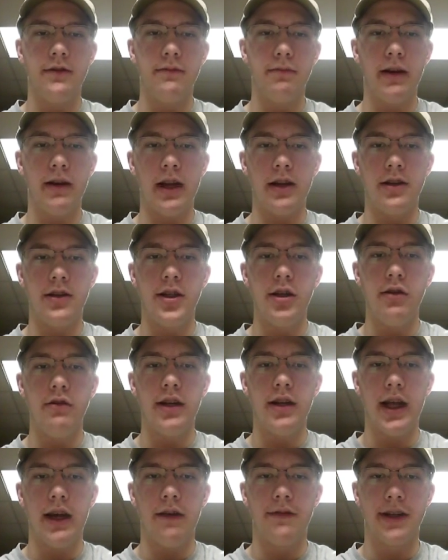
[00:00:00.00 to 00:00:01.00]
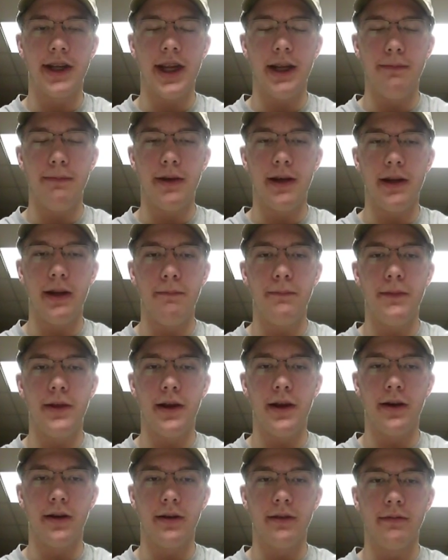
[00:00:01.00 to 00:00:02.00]
When I shoot, I have to keep that up
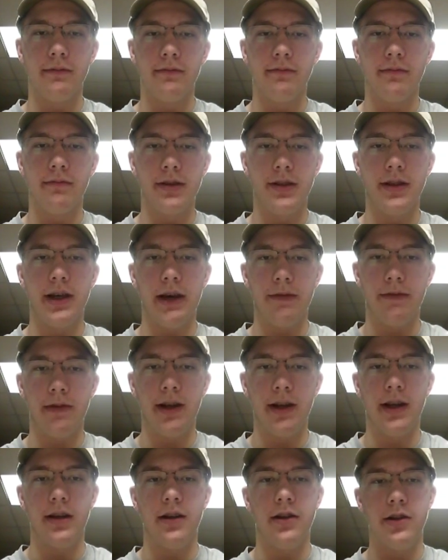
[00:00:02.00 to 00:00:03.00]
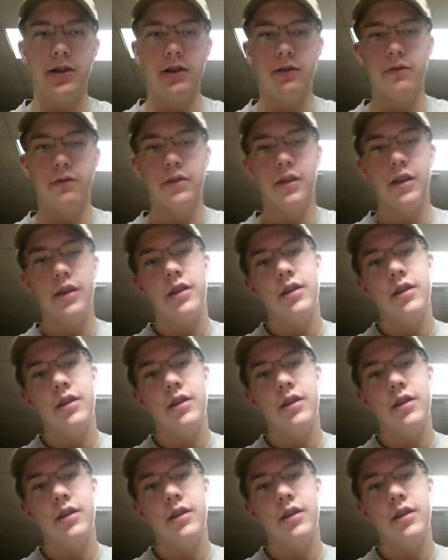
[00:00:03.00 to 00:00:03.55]
there until after I get done shooting.